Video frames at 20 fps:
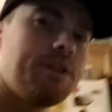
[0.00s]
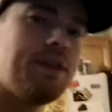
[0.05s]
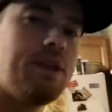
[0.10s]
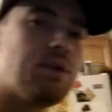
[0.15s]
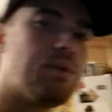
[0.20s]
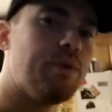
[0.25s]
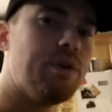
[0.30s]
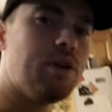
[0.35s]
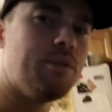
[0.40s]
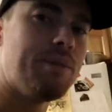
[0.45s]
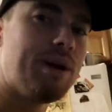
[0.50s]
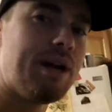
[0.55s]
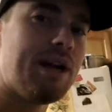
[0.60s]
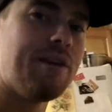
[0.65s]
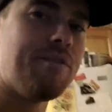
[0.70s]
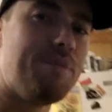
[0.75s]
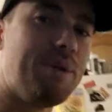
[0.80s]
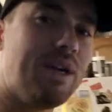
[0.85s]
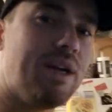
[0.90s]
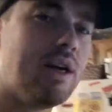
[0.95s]
I think winter might
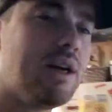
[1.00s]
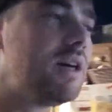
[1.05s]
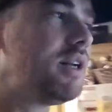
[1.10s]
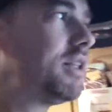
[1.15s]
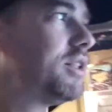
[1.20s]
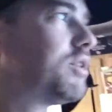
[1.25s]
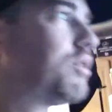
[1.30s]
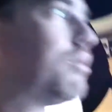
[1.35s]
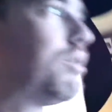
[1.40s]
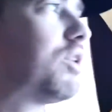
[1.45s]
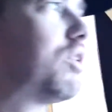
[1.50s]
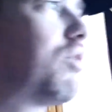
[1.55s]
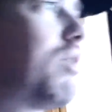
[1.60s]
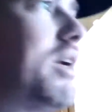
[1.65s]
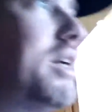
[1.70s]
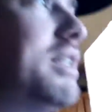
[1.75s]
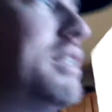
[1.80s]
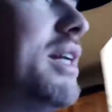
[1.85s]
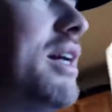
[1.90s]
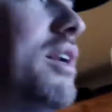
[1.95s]
have begun. It's going
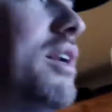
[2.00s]
crazy